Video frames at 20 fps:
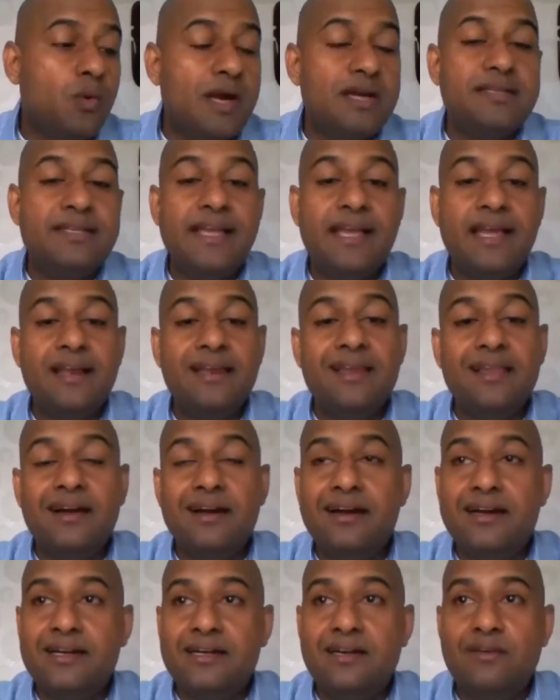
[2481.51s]
one thing I
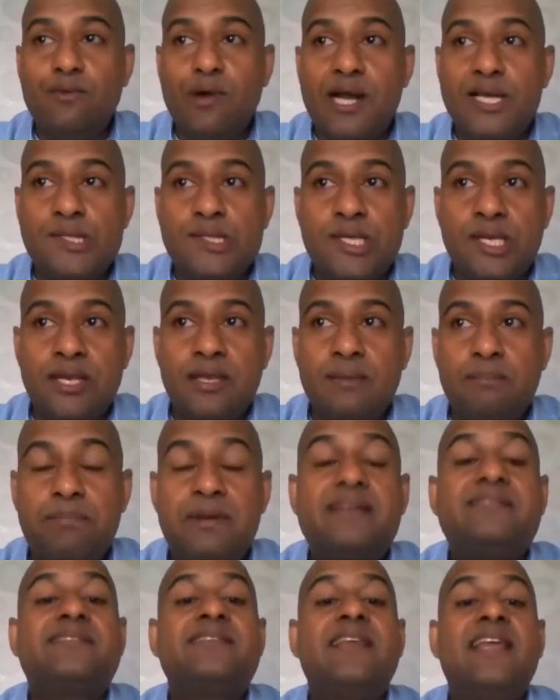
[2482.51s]
learned watching
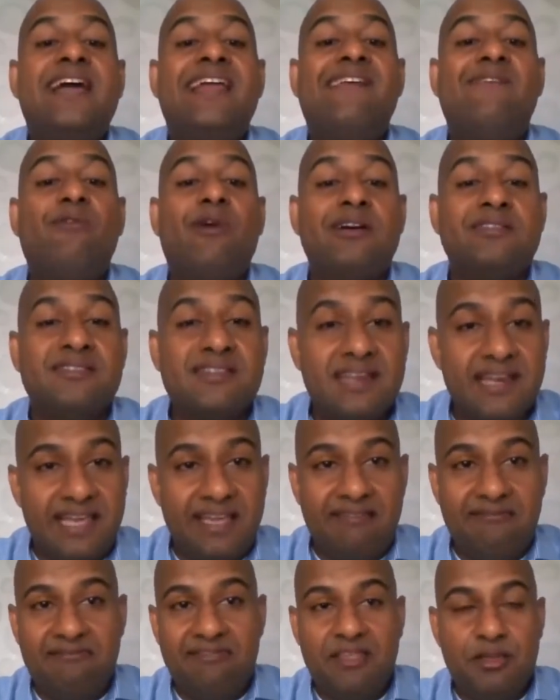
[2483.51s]
Priscilla and
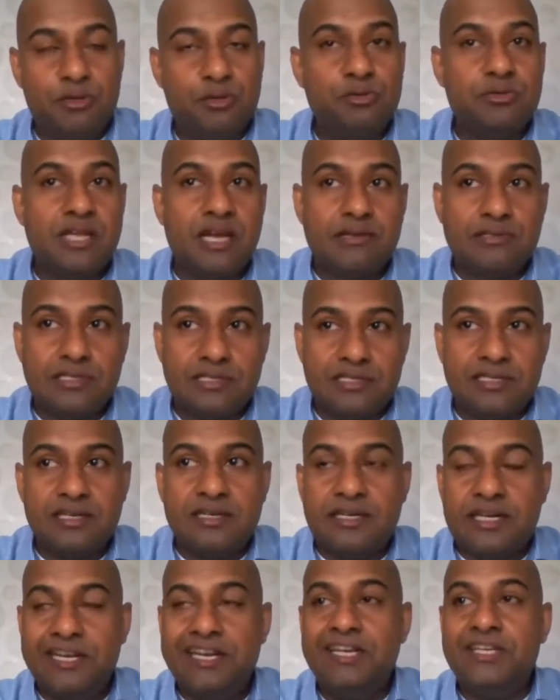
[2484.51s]
Vasudevan, the
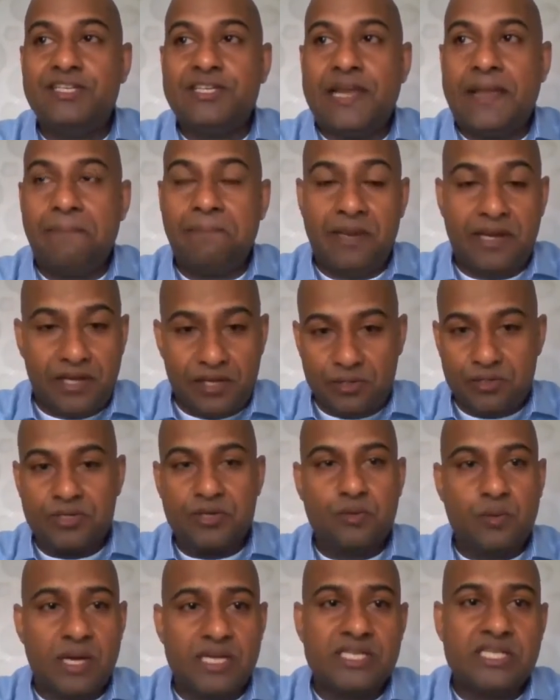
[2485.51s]
2013 champion, you
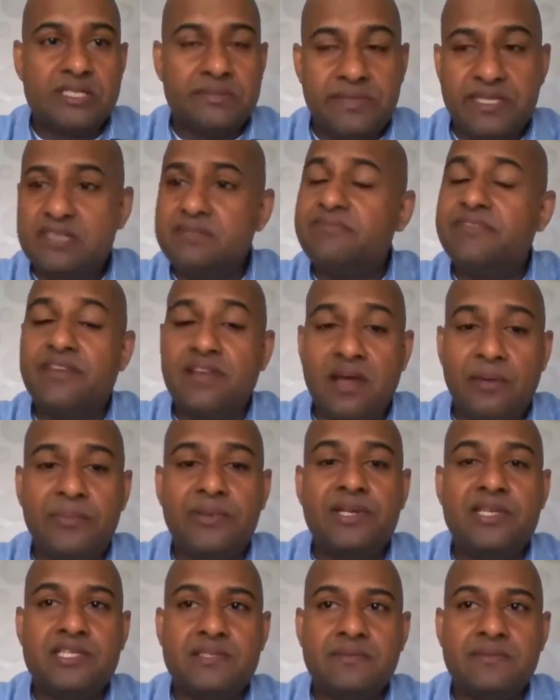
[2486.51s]
should watch his speech, a phenomenal